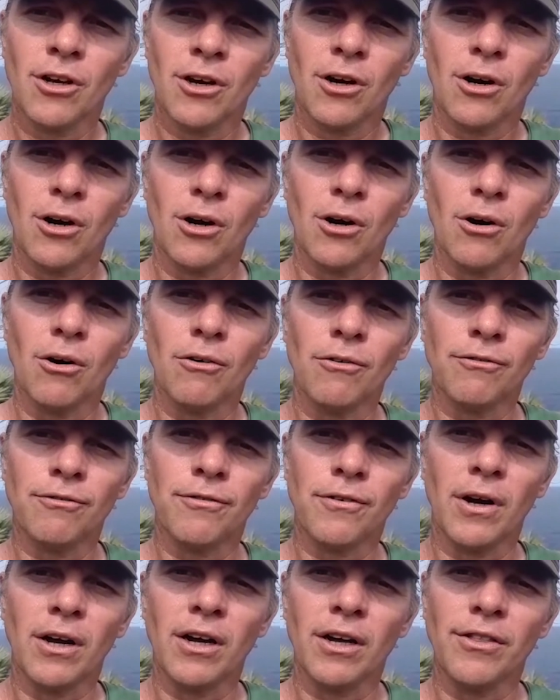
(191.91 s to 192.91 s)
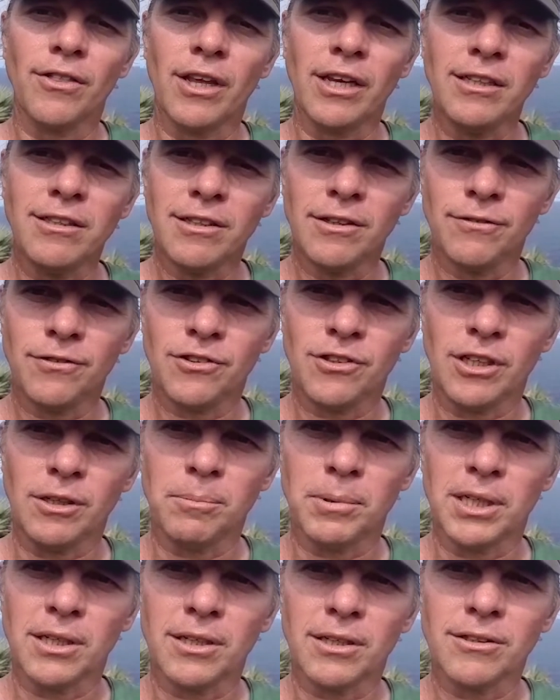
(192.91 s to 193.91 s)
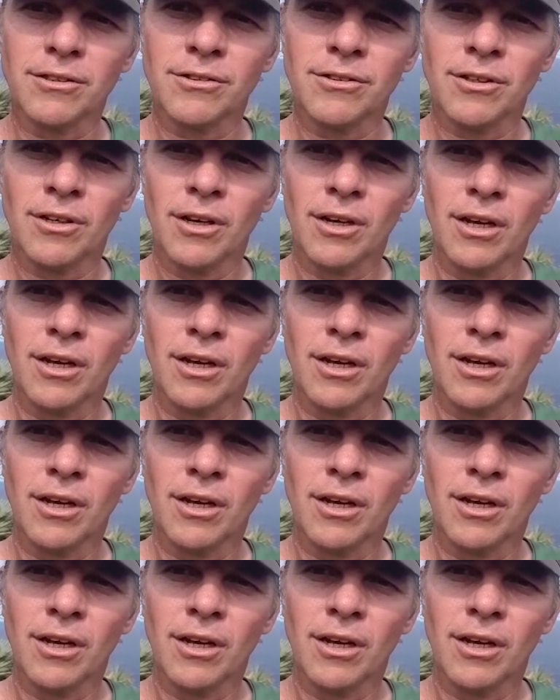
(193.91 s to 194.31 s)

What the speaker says: of native seabirds